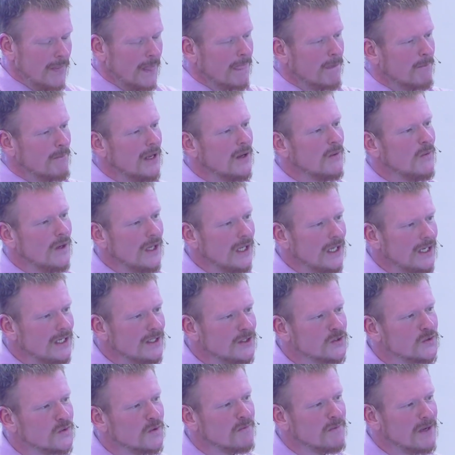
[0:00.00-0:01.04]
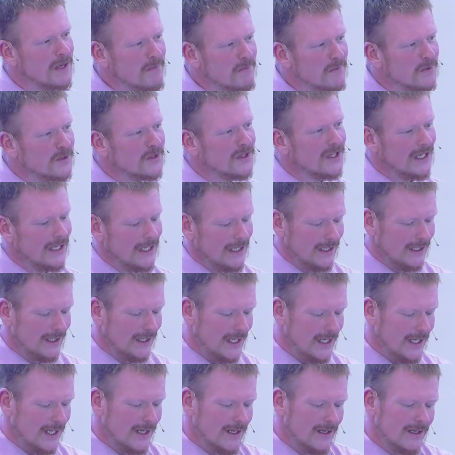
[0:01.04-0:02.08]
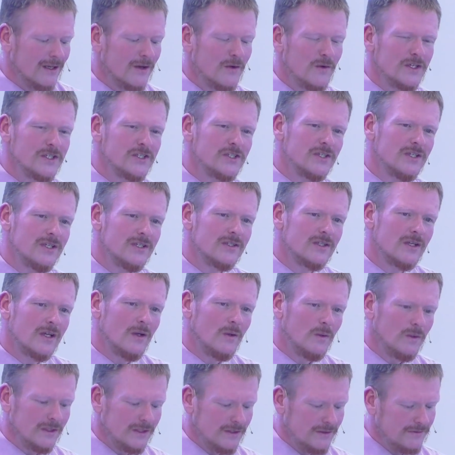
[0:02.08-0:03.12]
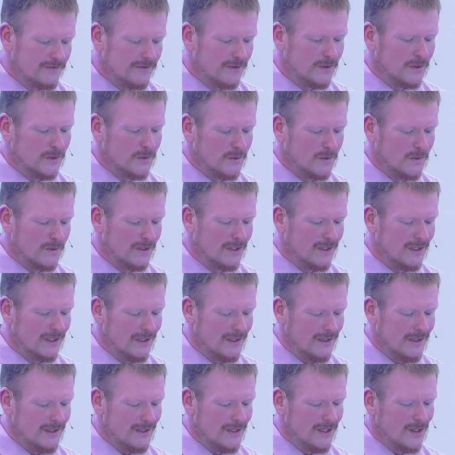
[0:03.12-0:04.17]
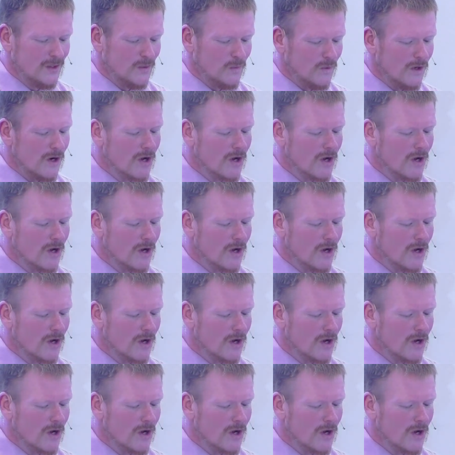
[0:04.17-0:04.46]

May we each remember that, like Krishna's golden flute, we're